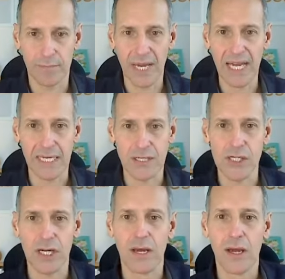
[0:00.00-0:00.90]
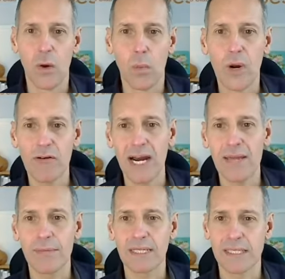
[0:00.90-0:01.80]
page, we're
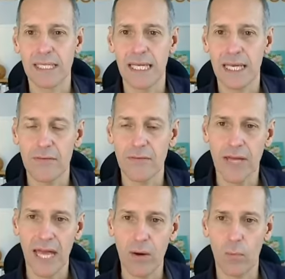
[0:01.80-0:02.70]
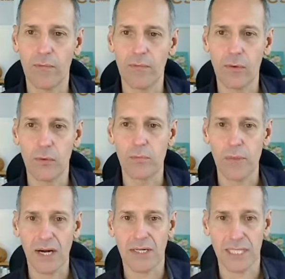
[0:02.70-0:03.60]
aiming to give helpful
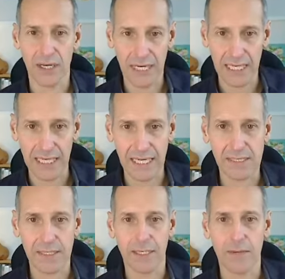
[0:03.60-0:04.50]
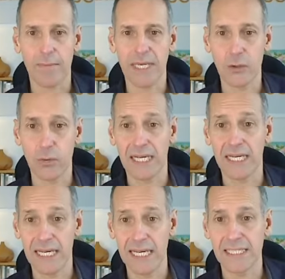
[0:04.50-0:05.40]
marketing ideas that can be
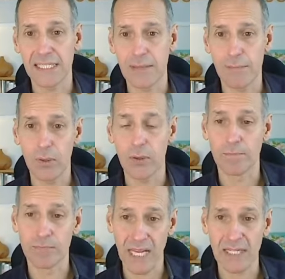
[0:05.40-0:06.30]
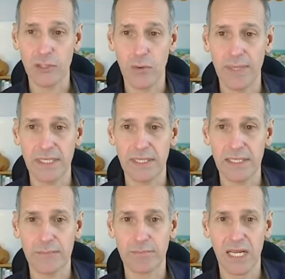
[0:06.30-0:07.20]
quickly and easily put into a
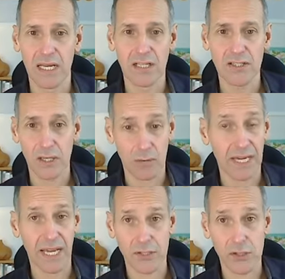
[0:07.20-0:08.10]
business. So like our